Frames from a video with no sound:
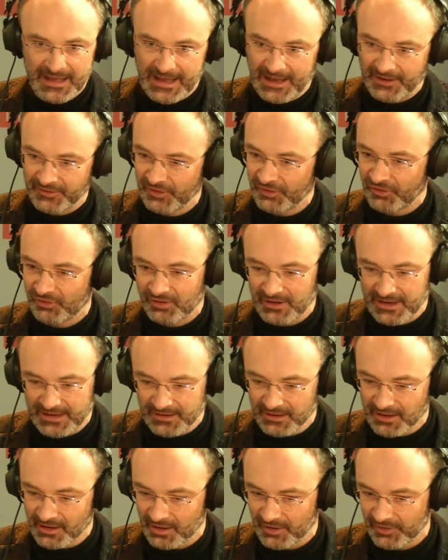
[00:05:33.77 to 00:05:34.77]
as a
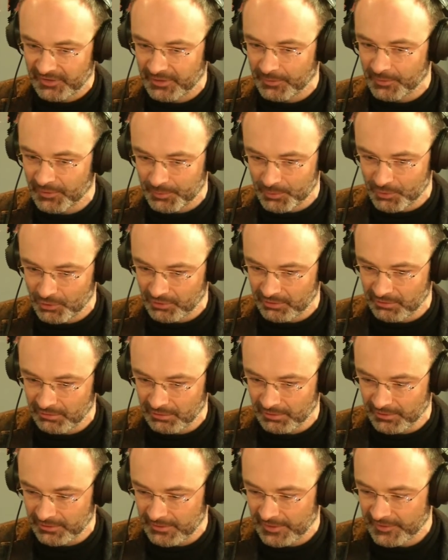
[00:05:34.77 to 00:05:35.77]
trade and customs border
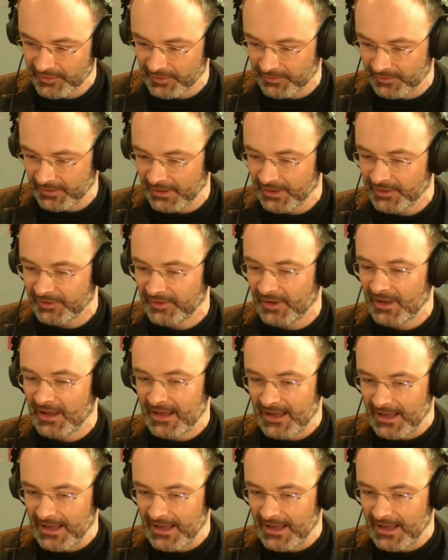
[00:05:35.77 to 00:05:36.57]
and all the rest of it.